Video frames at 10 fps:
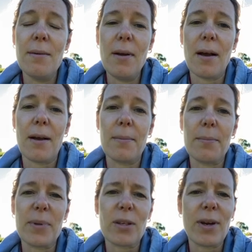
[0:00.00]

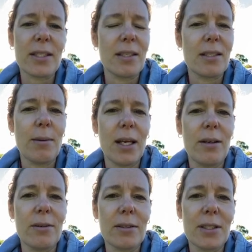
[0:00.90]
But the rest of the
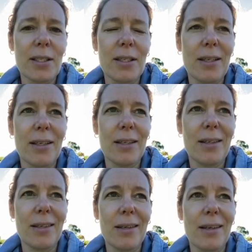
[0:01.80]
tomatoes,
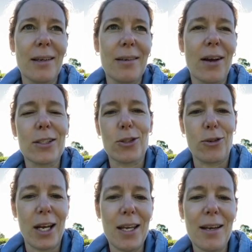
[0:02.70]
not so
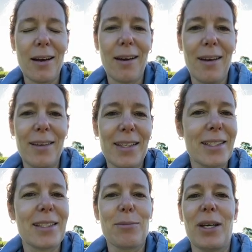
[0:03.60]
great. This
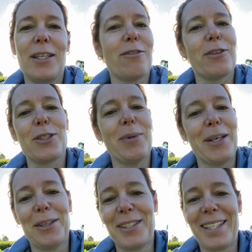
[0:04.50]
is my year for
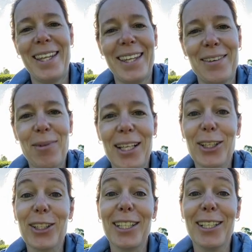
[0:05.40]
tomatoes, my
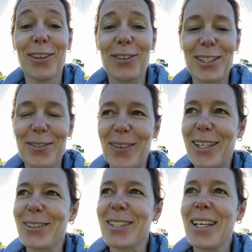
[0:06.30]
learning year for
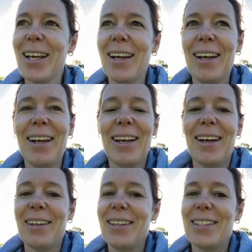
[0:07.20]
tomatoes.
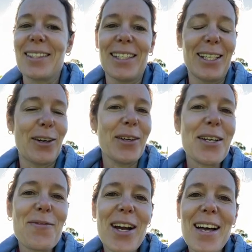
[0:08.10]
They just didn't go
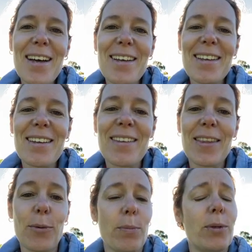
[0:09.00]
in well.
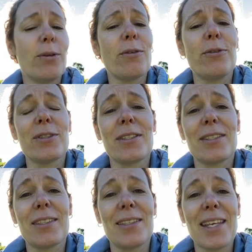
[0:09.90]
They were beautiful
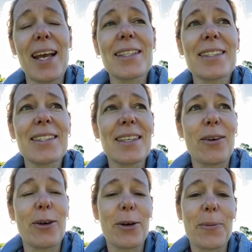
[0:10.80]
sets
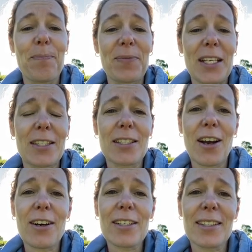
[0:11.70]
or
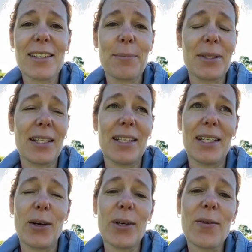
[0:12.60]
starts, but they
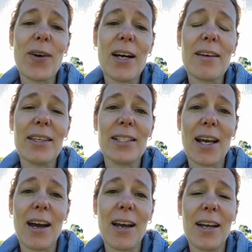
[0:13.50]
didn't go in well. They
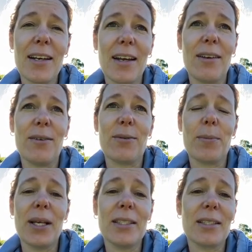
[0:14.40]
died. I
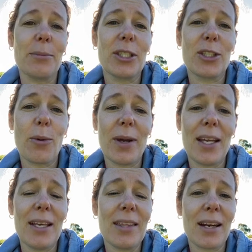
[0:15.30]
replaced them with so
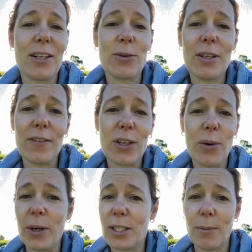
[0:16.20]
many that I don't even know
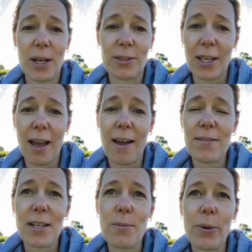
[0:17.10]
what tomatoes I have
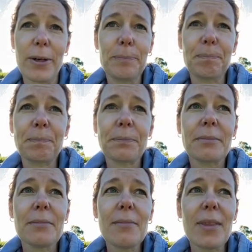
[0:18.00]
anymore.
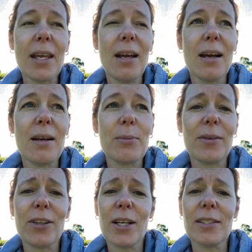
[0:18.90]
We
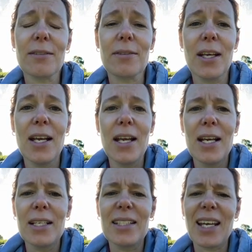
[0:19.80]
have lots of
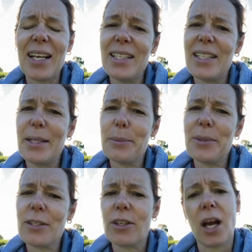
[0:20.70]
Tiny
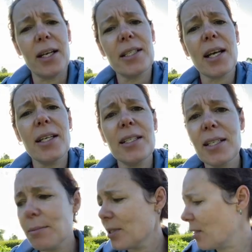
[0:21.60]
Tims that are kind of Tiny
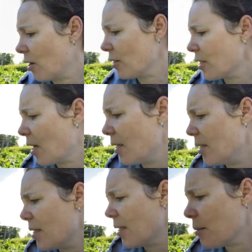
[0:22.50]
Tims that aren't Tiny
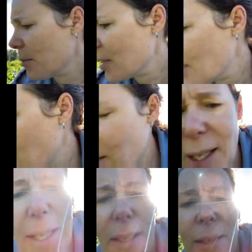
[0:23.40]
Tims. Here,
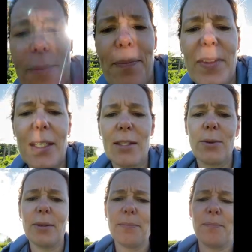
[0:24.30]
like this
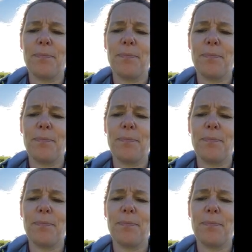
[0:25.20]
one.